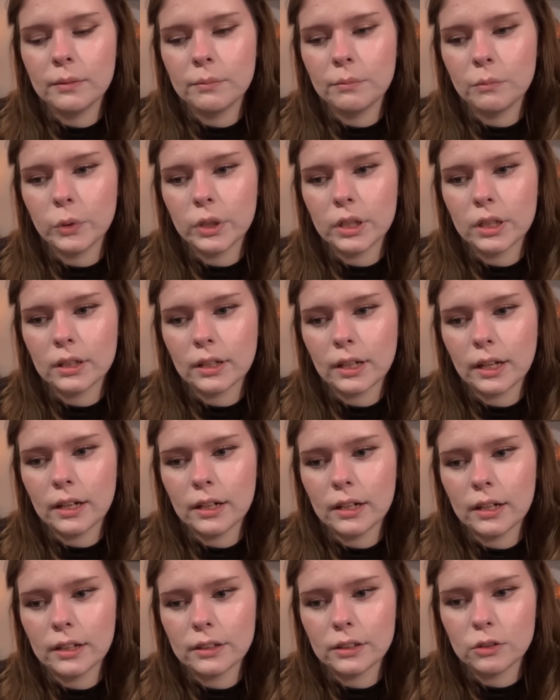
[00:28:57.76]
We can get
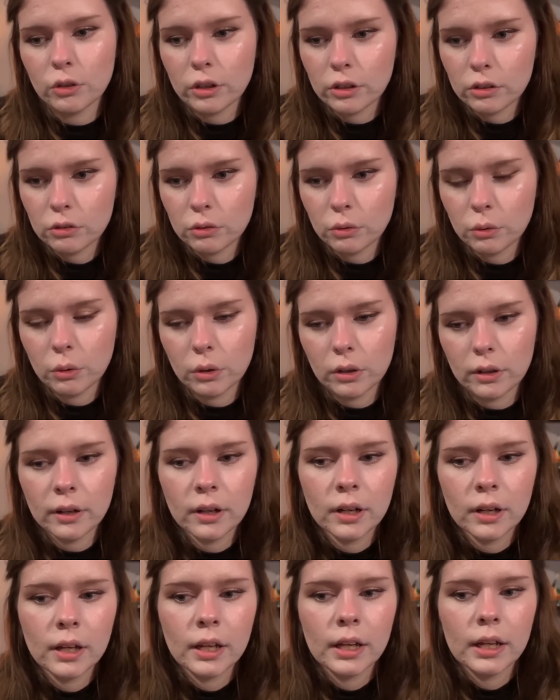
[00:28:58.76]
it at the drugstore,
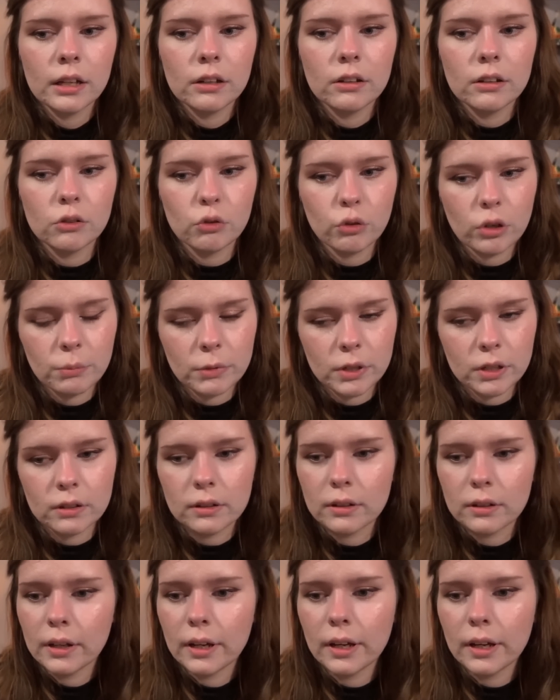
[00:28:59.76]
the treatment,